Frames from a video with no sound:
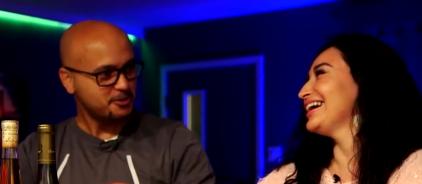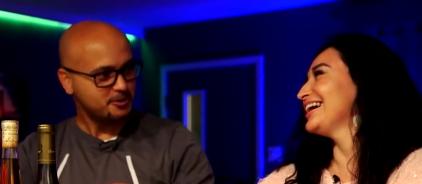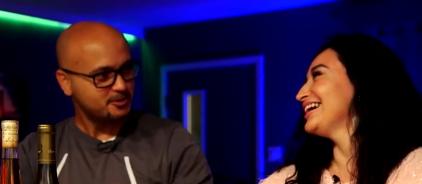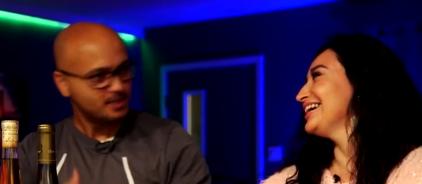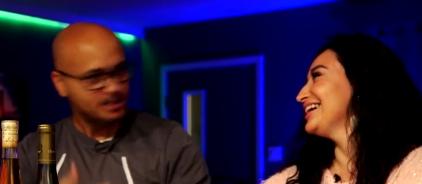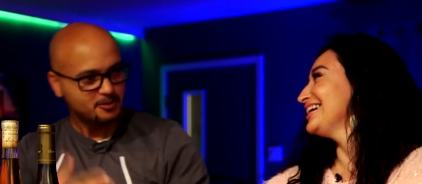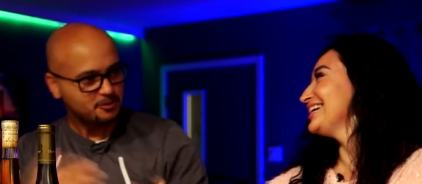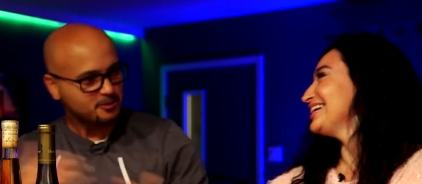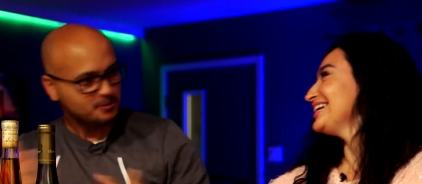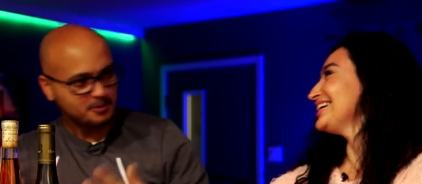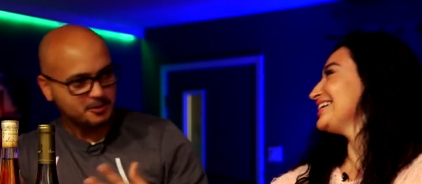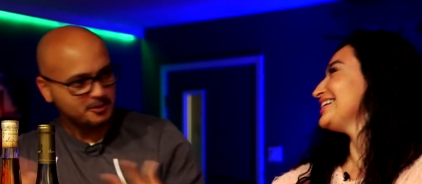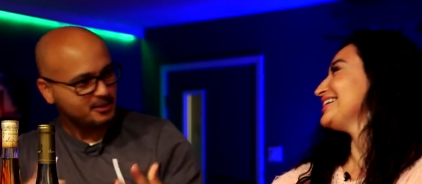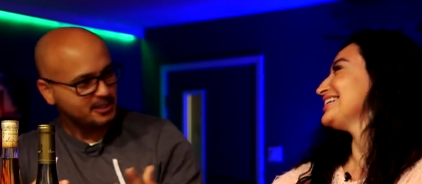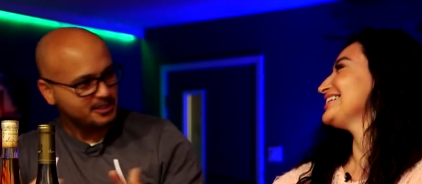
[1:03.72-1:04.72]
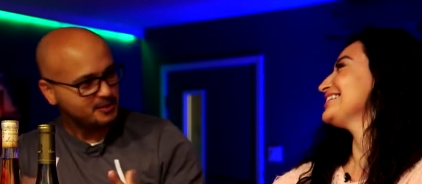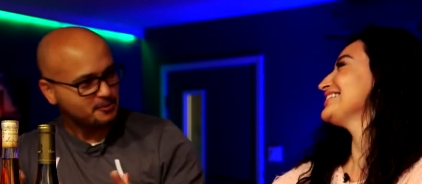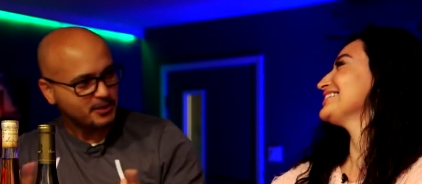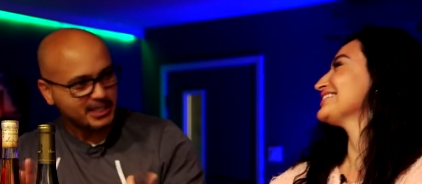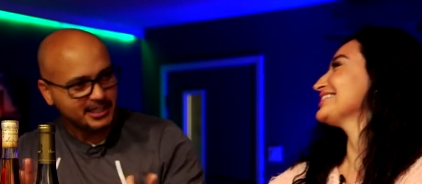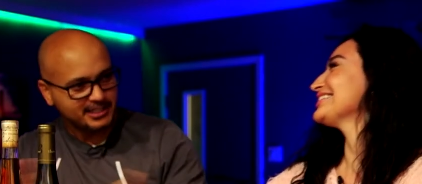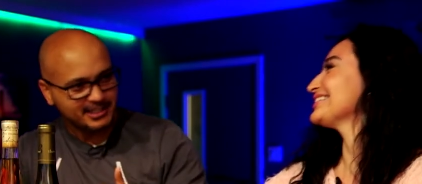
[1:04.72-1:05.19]
Speaker 1: Were you in
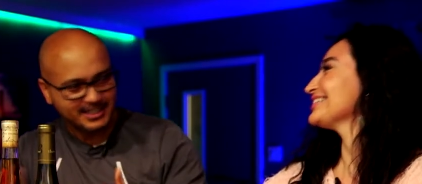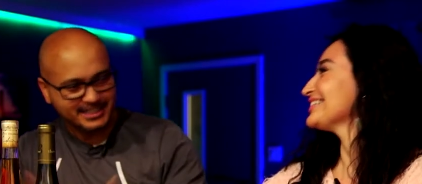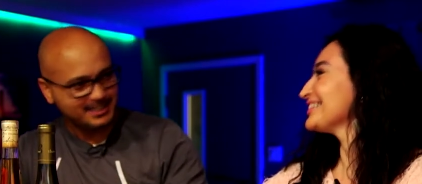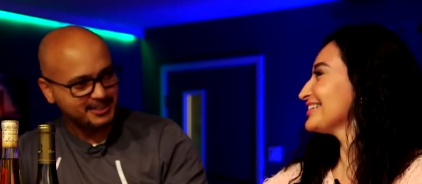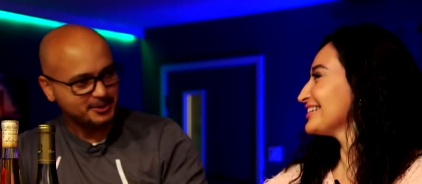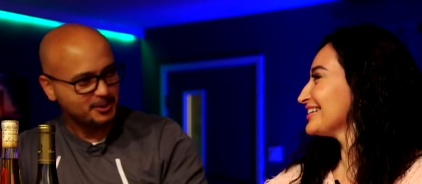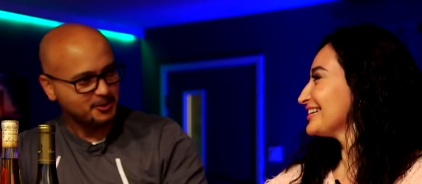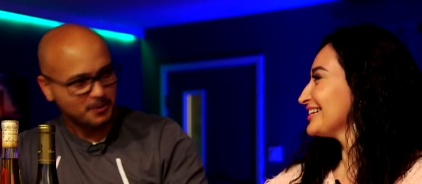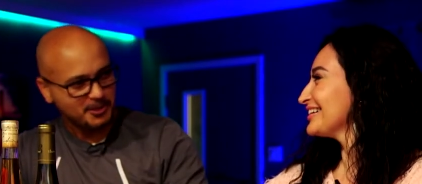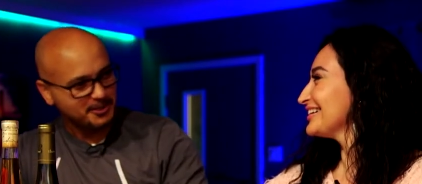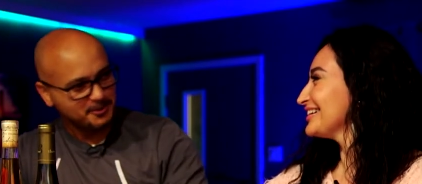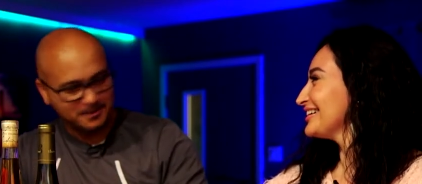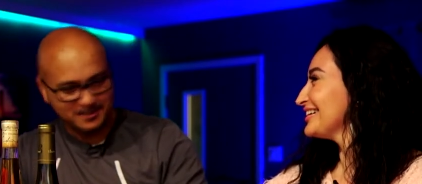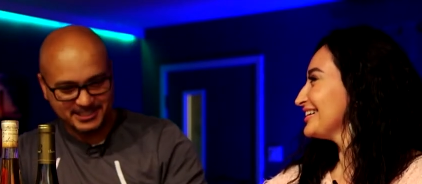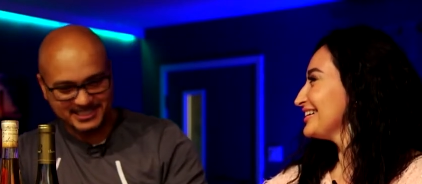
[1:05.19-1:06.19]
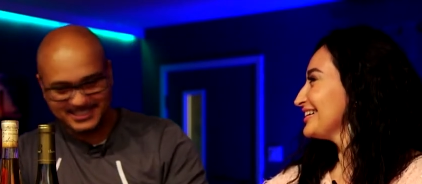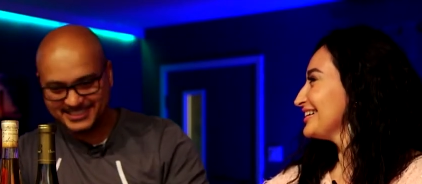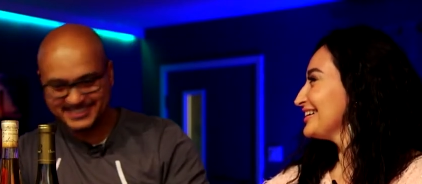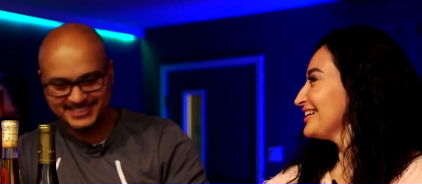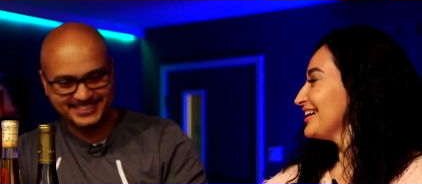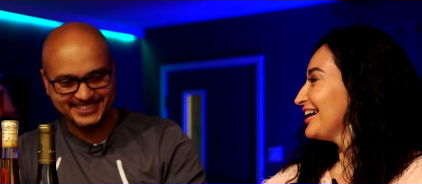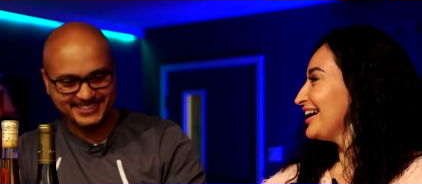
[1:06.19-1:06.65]
any way, like,
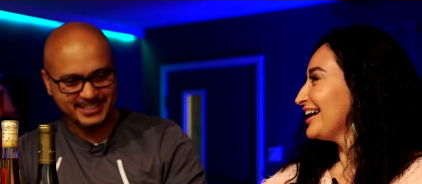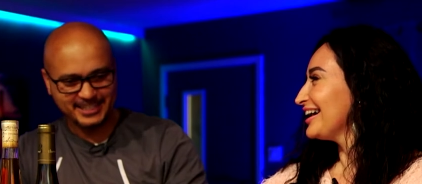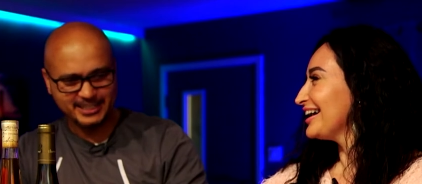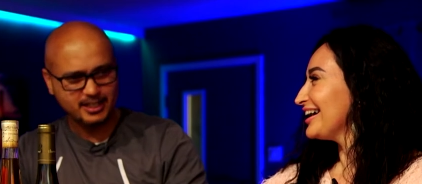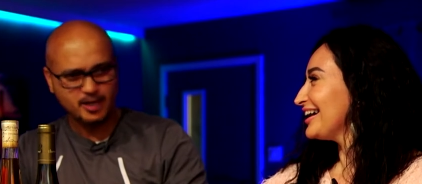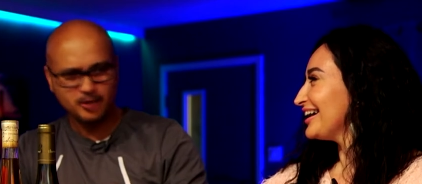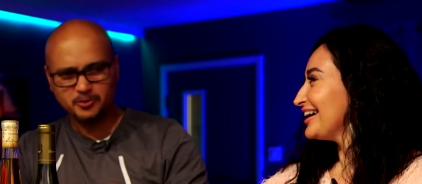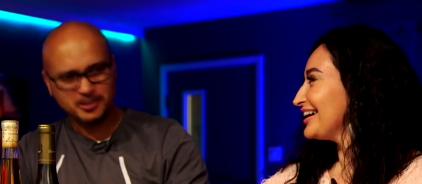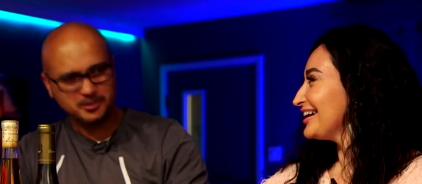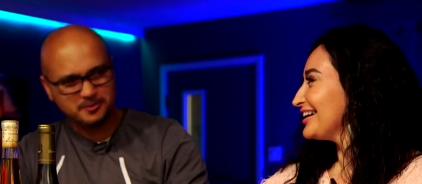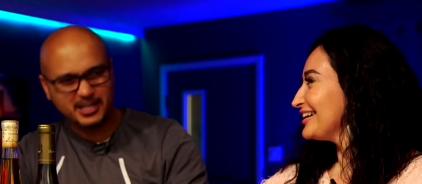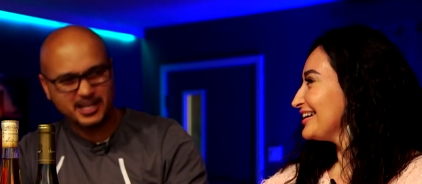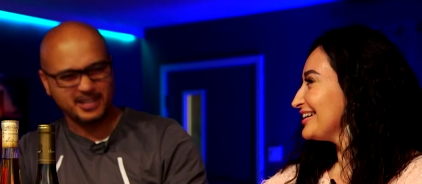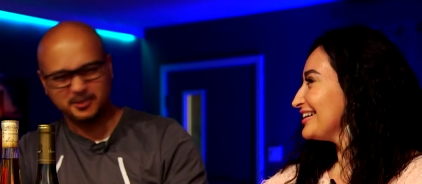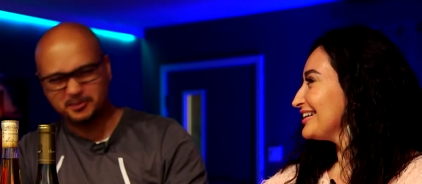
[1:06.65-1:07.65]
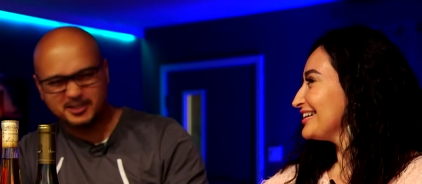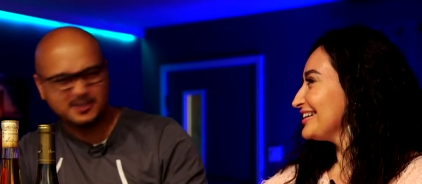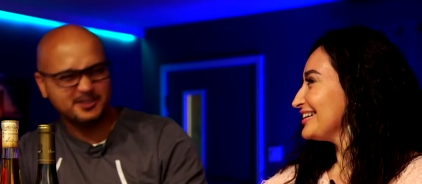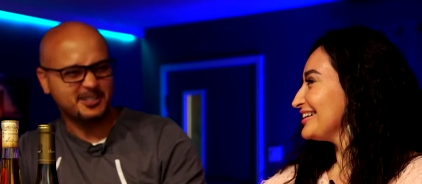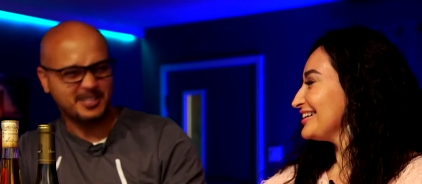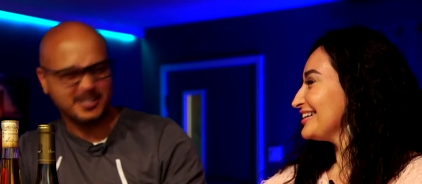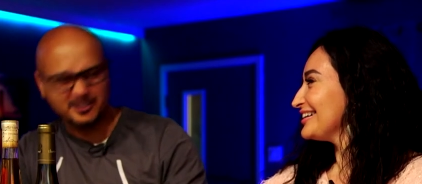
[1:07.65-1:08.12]
wondering, like, when are we
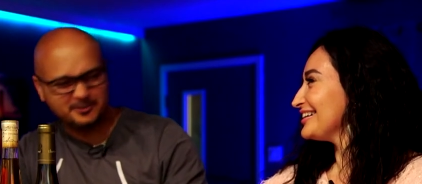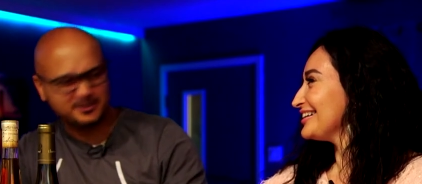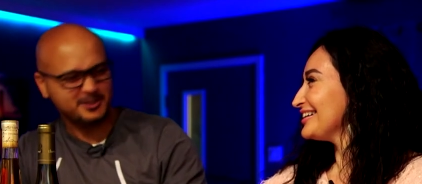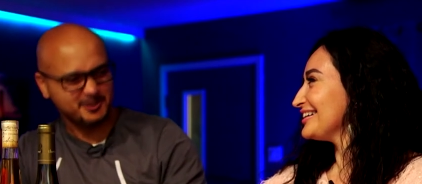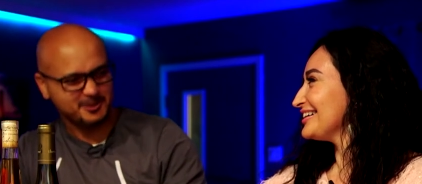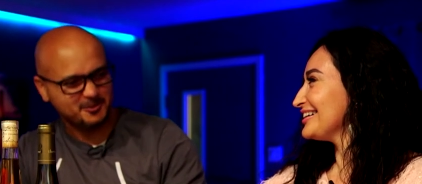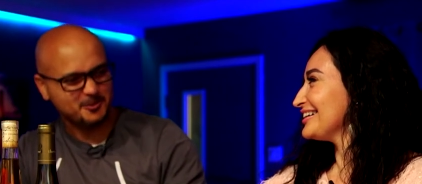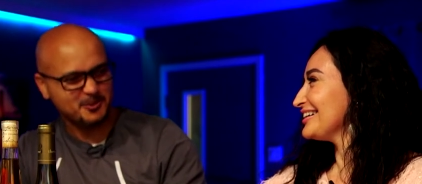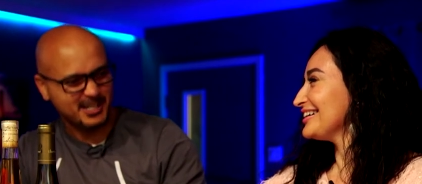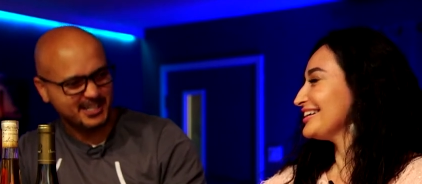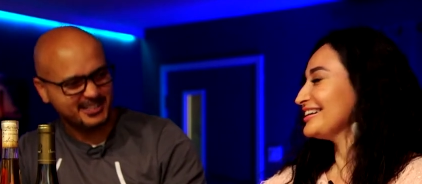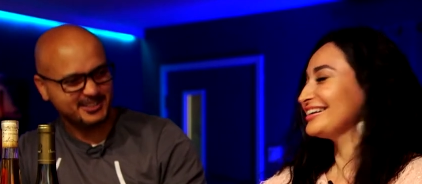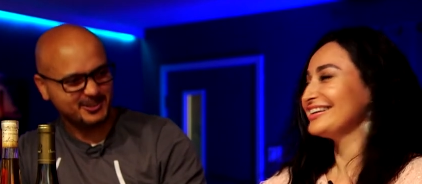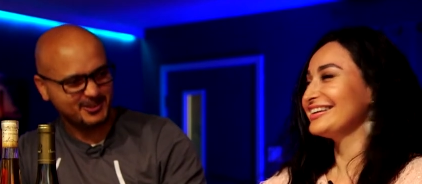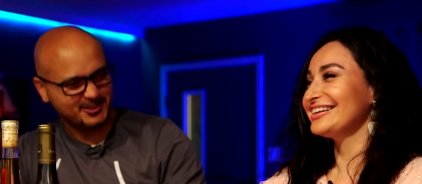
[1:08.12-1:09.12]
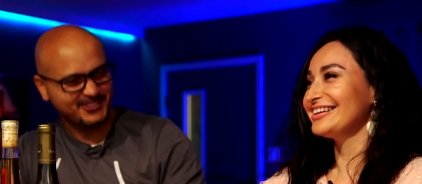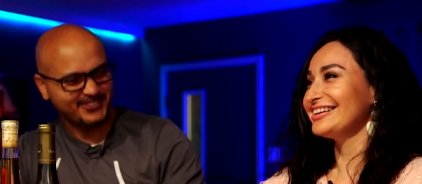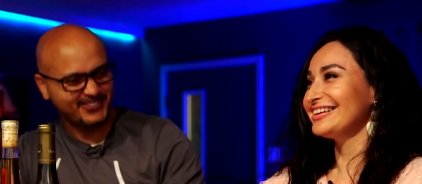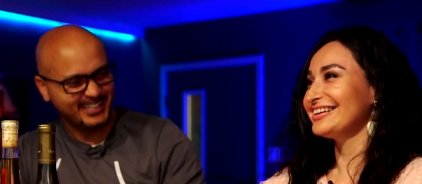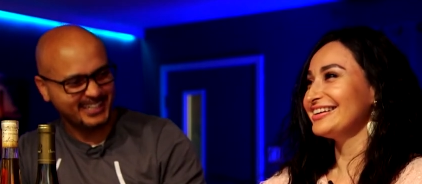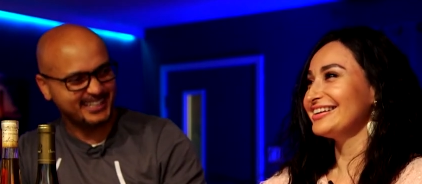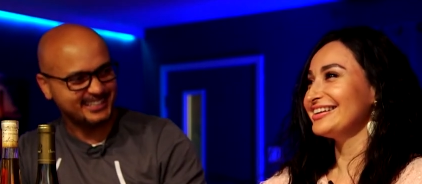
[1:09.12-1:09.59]
actually going to have just wine and do
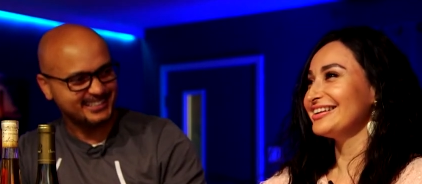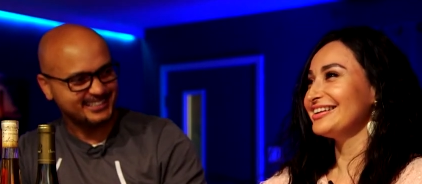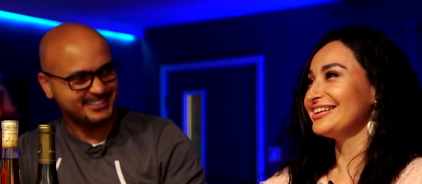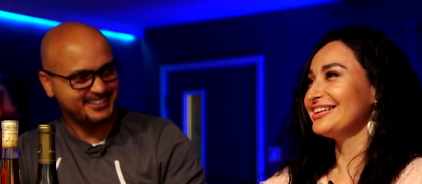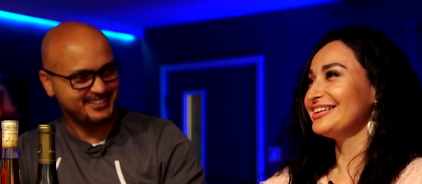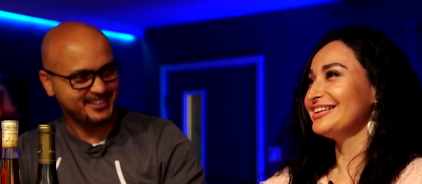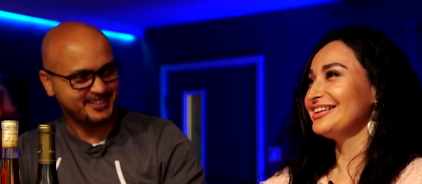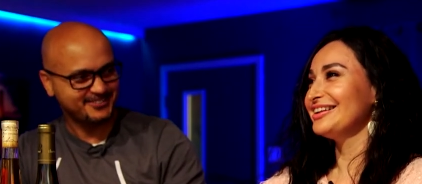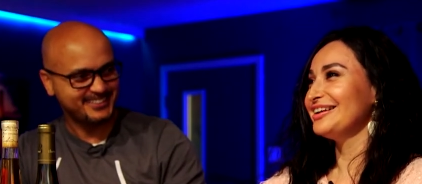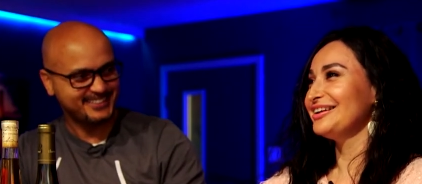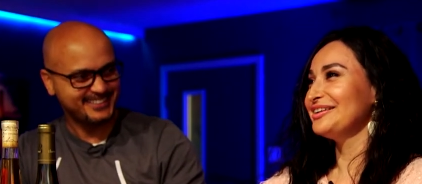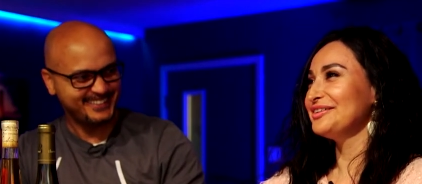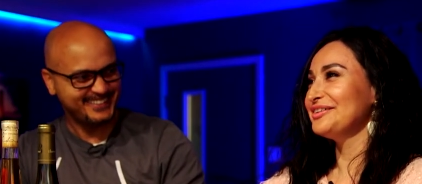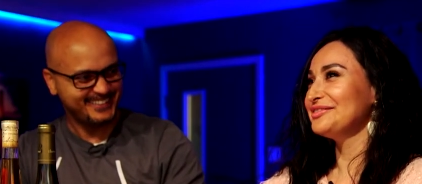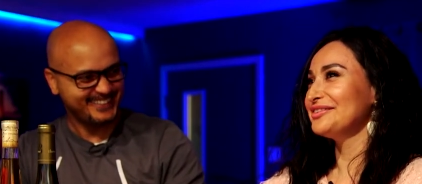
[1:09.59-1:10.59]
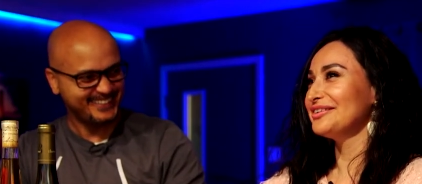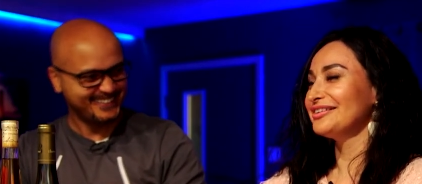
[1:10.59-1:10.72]
a wine segment? No,